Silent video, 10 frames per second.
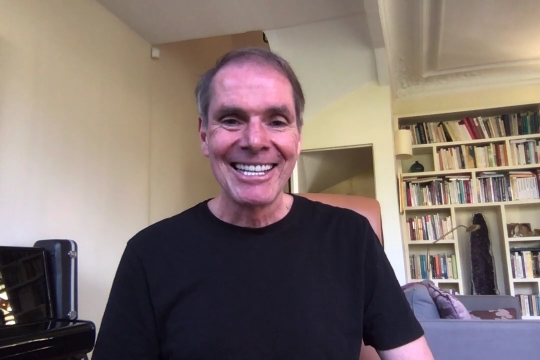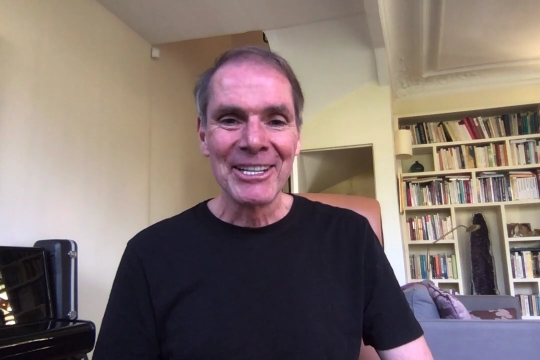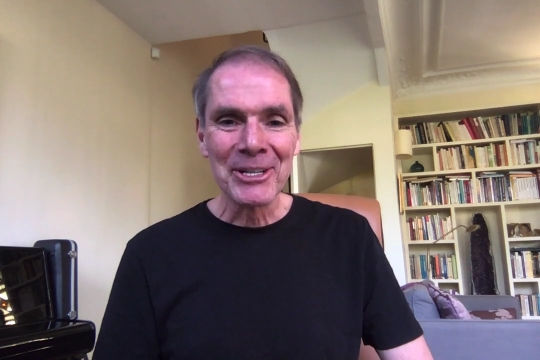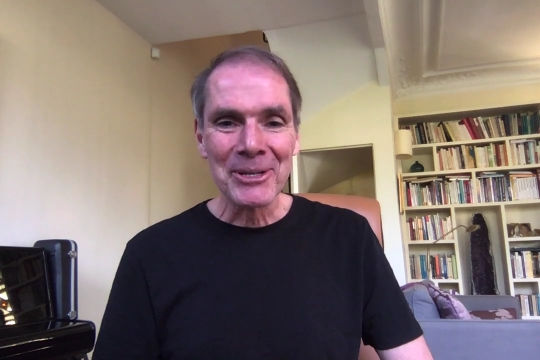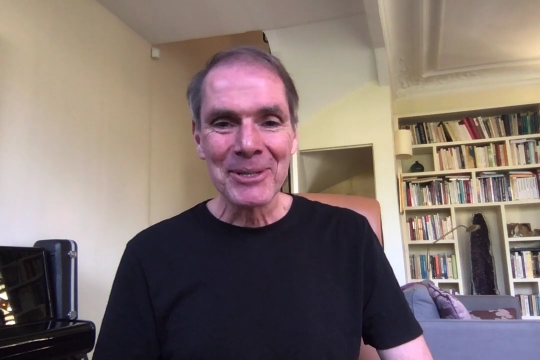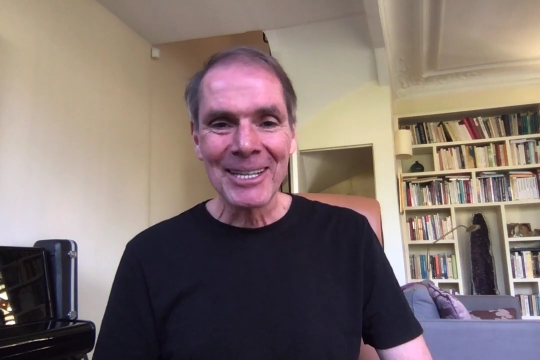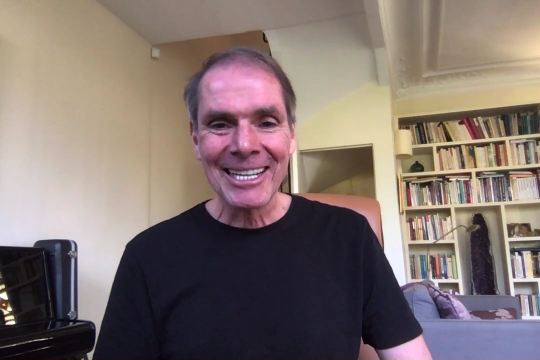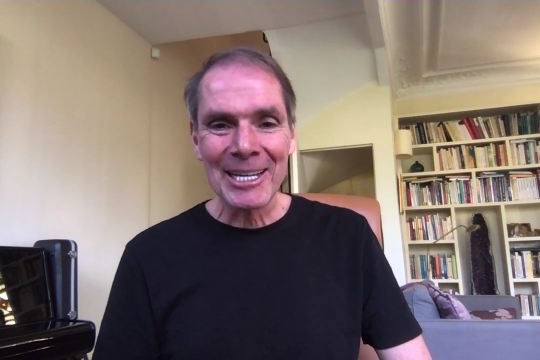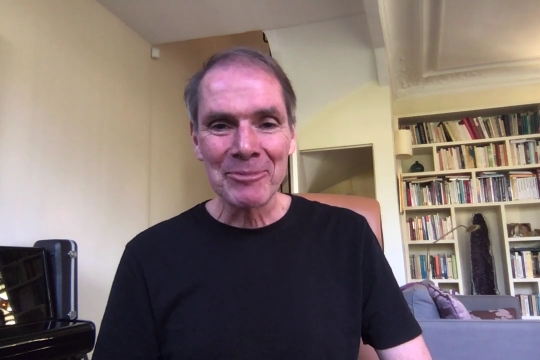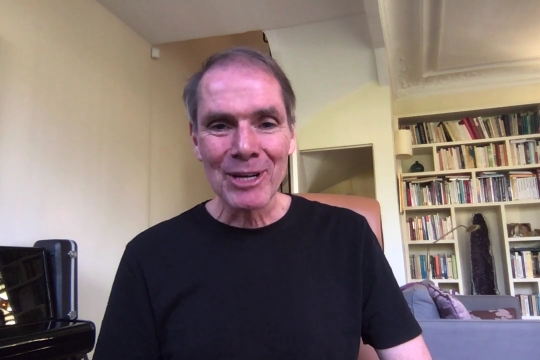Hello,
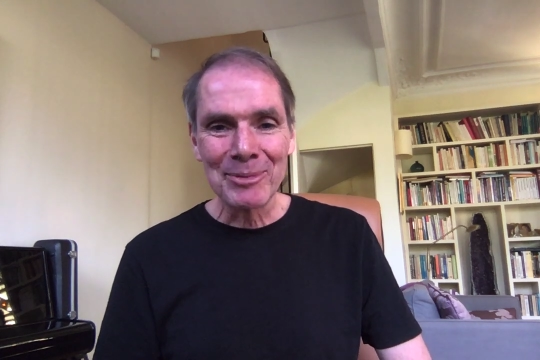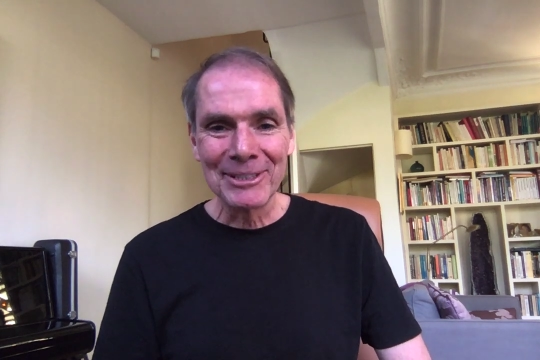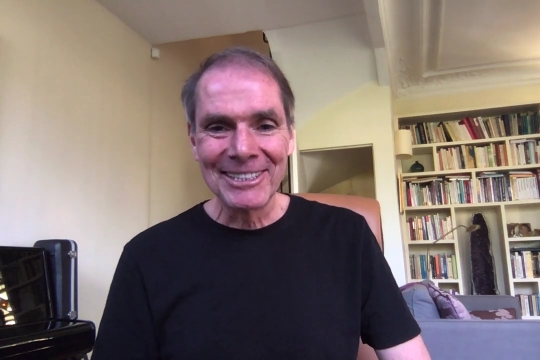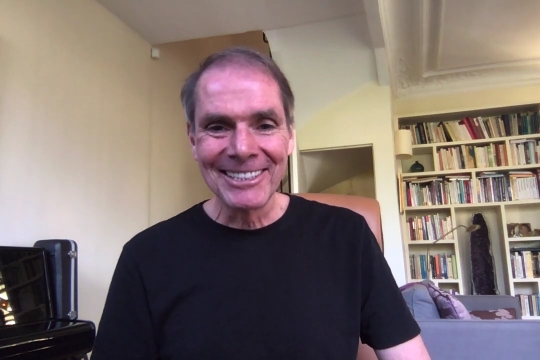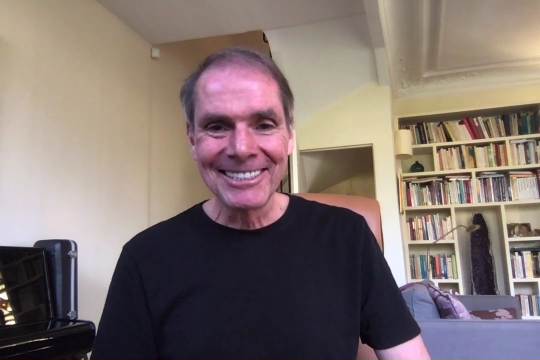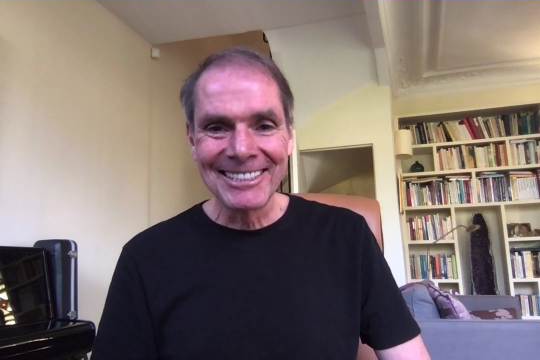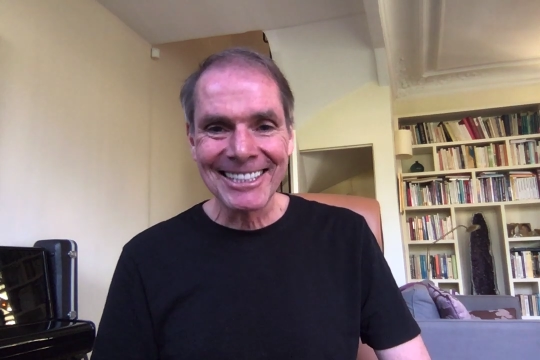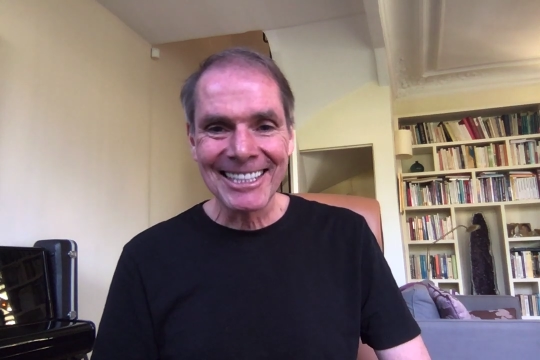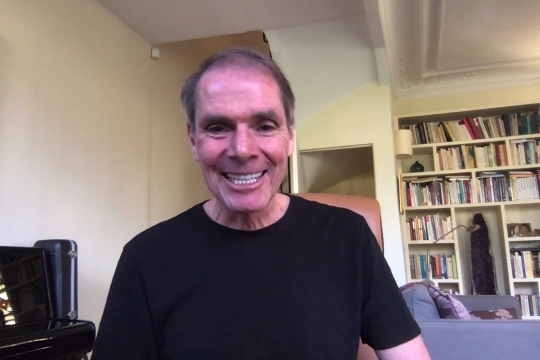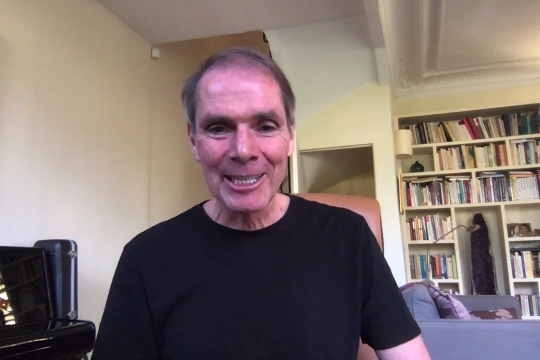I'm Robert Dilts,
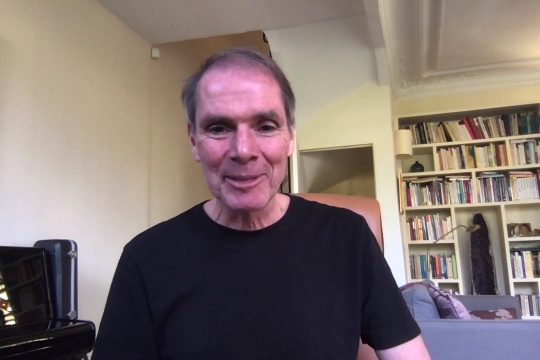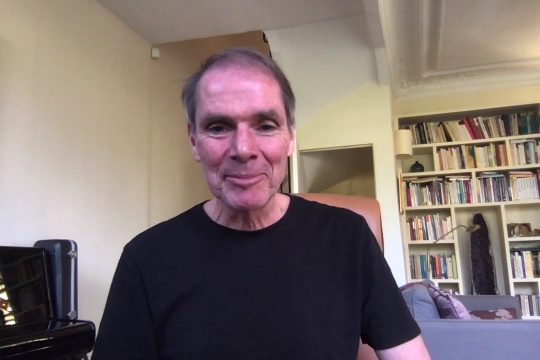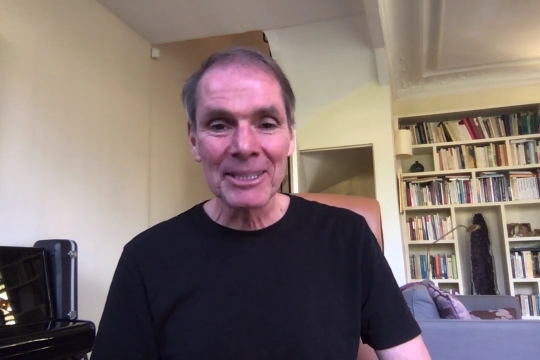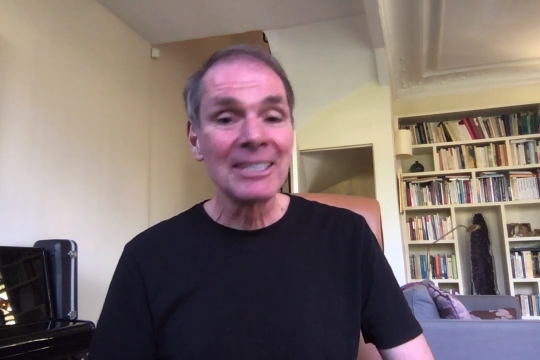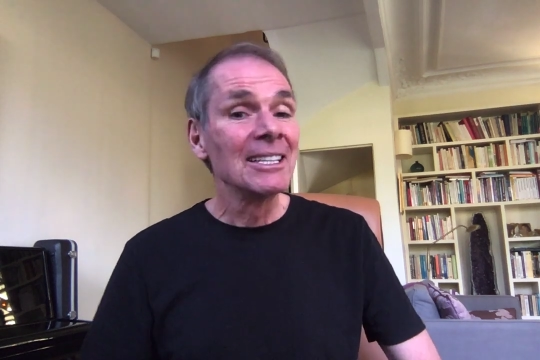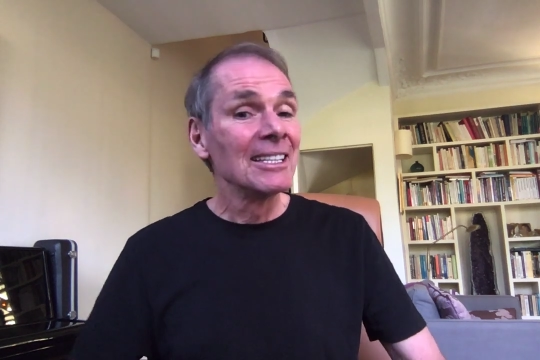and I am a